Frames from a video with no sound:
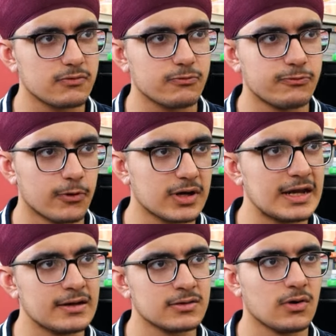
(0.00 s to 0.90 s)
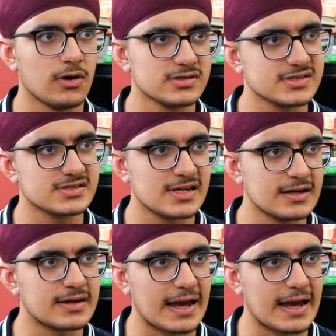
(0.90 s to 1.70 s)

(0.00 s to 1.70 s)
14 or 16